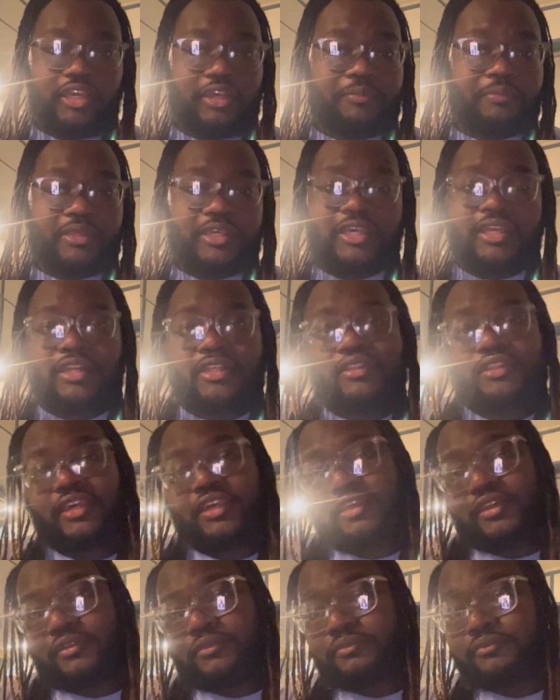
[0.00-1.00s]
can be
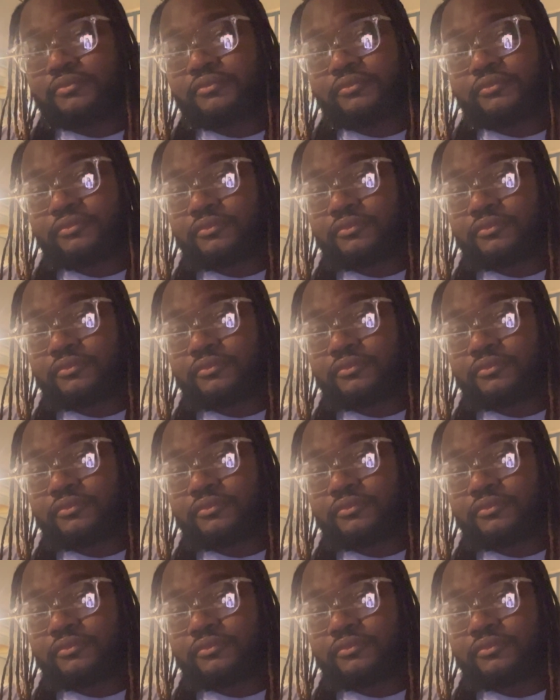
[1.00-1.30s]
anything.